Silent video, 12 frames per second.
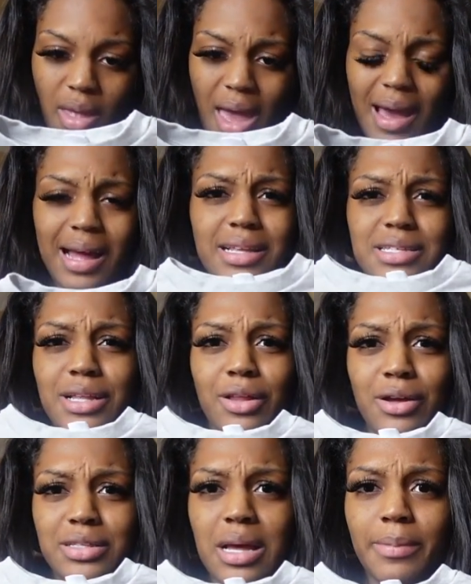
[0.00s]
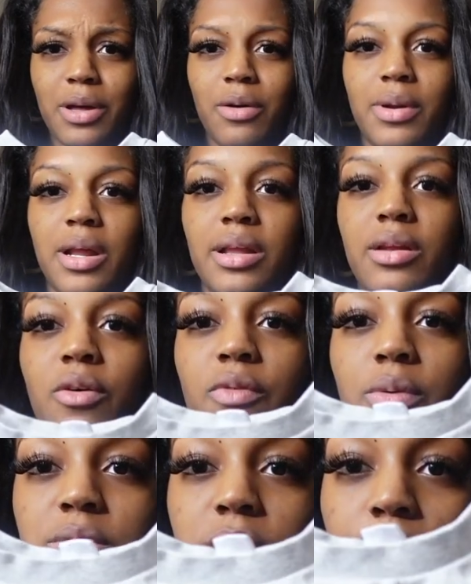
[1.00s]
I got this a long time ago when I didn't know if it
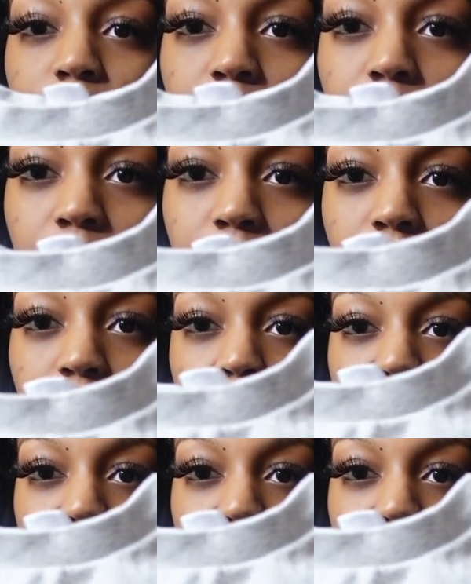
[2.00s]
was a boy or a girl.